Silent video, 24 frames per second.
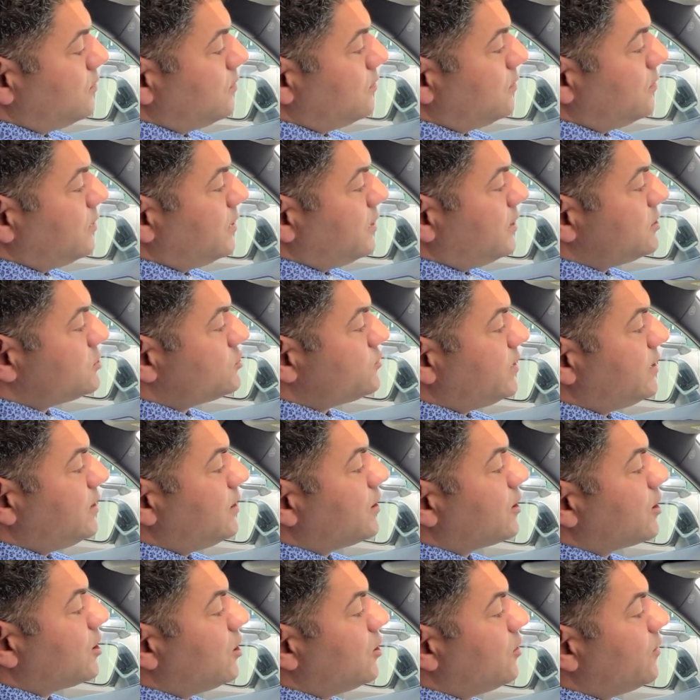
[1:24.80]
and it's
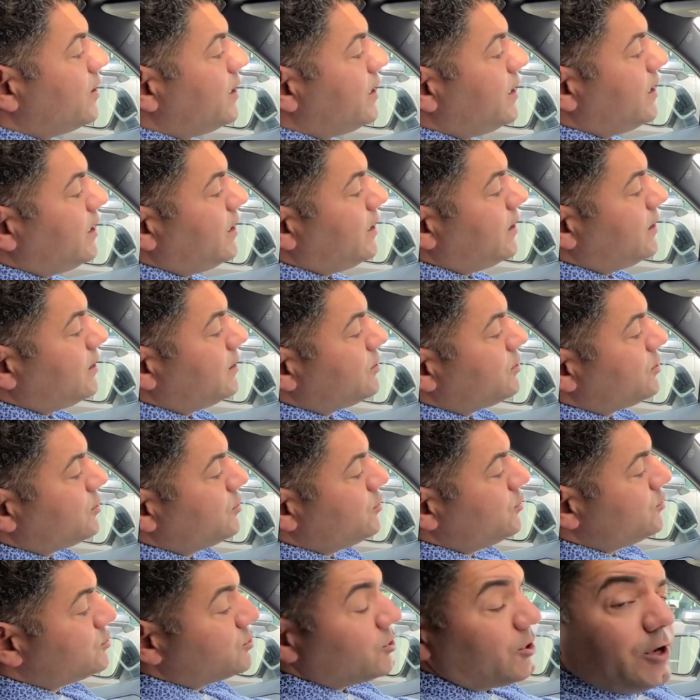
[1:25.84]
ready to go. And your
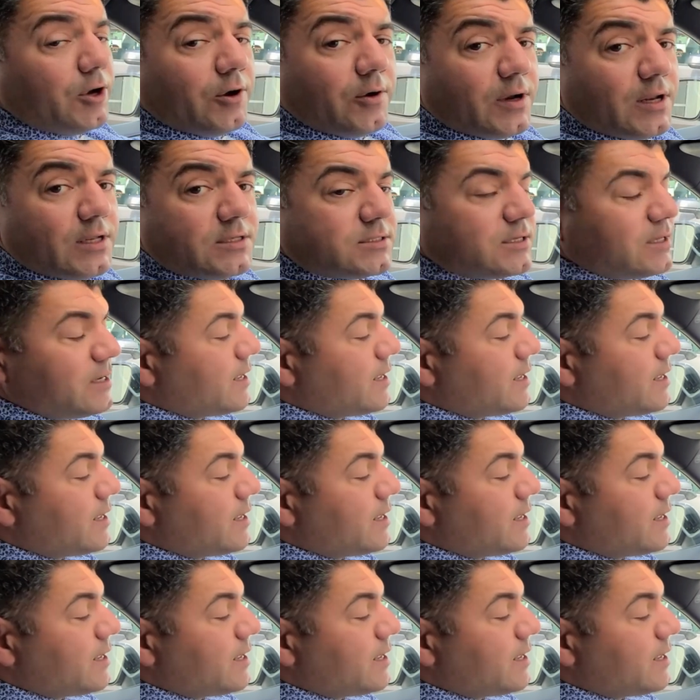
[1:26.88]
new Toyota is